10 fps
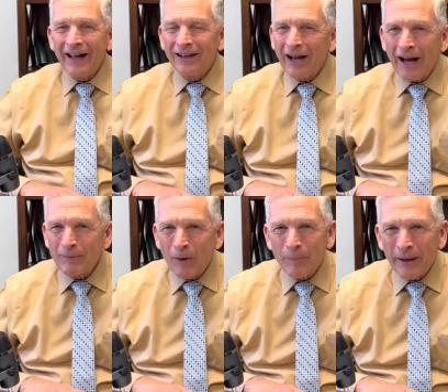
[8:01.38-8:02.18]
I'm like, I'm
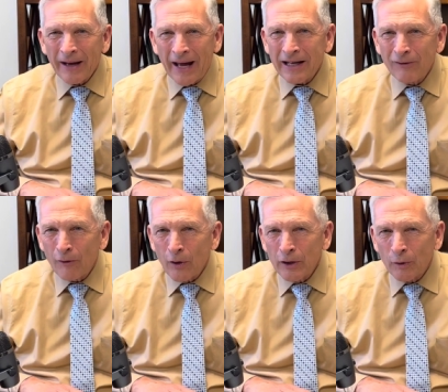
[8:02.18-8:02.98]
no Pente- I didn't even
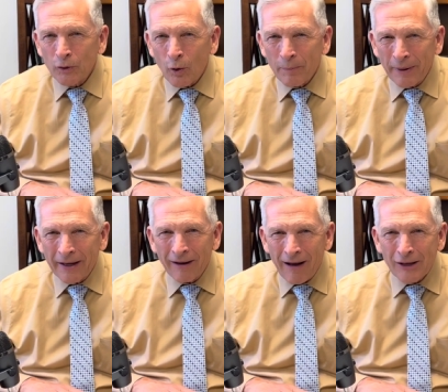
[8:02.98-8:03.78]
know, the, know what the word
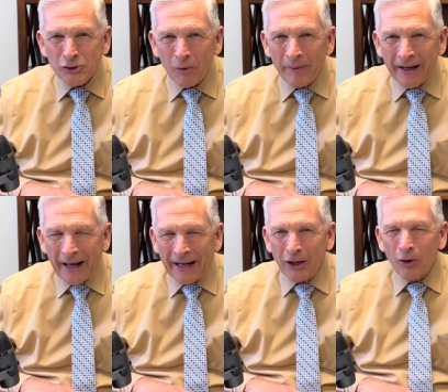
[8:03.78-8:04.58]
Pentecostal meant.
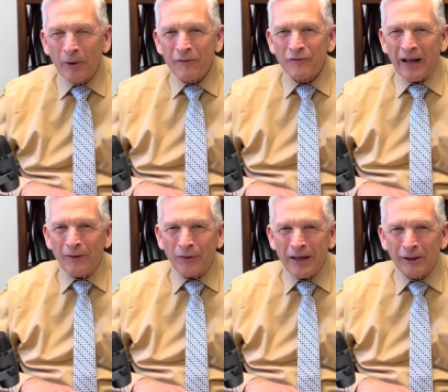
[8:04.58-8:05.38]
I didn't know what a
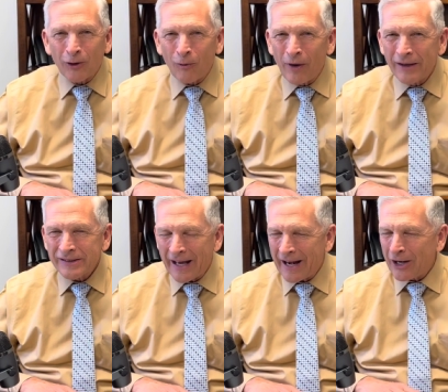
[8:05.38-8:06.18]
faith healer
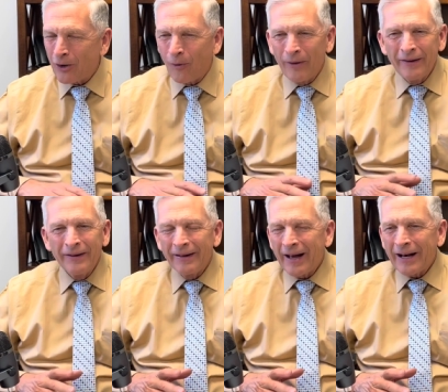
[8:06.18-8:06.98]
was. I didn't know
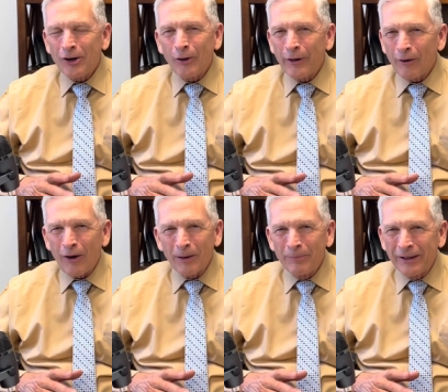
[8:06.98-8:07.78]
I didn't know they were
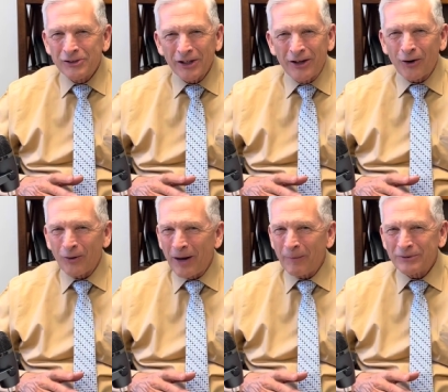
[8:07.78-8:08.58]
all a bunch of
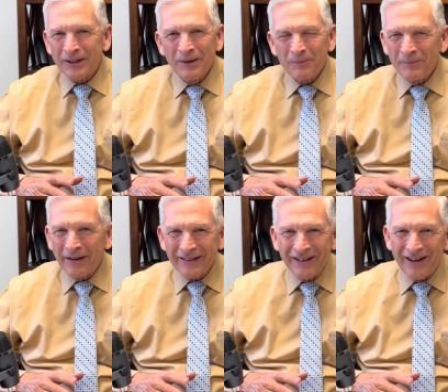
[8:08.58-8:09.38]
corrupt,
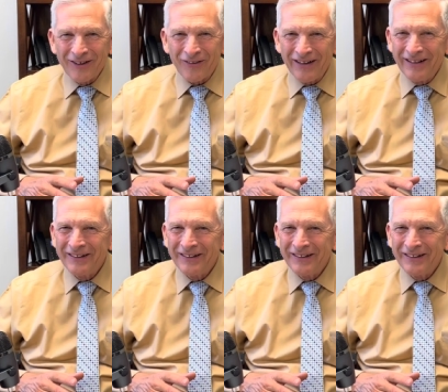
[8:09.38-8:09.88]
money hungry,